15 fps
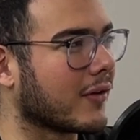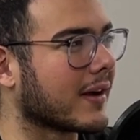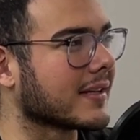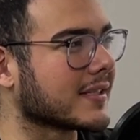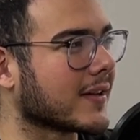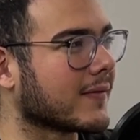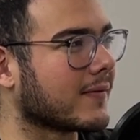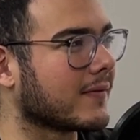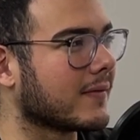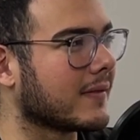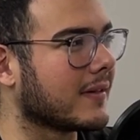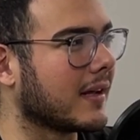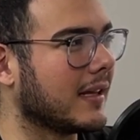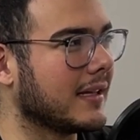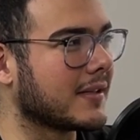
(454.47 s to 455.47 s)
guys have
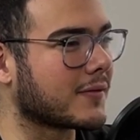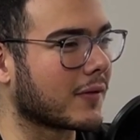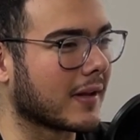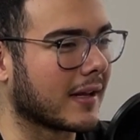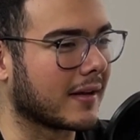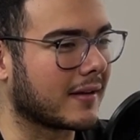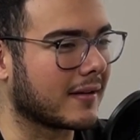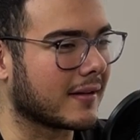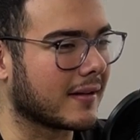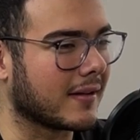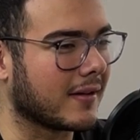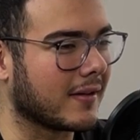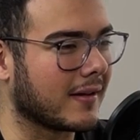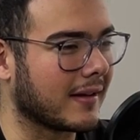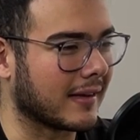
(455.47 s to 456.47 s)
at least for like
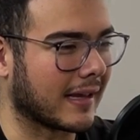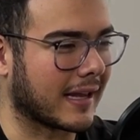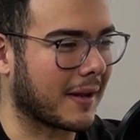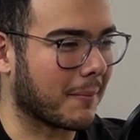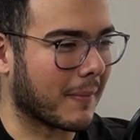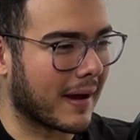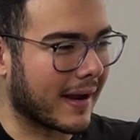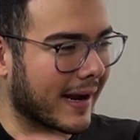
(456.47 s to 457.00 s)
in my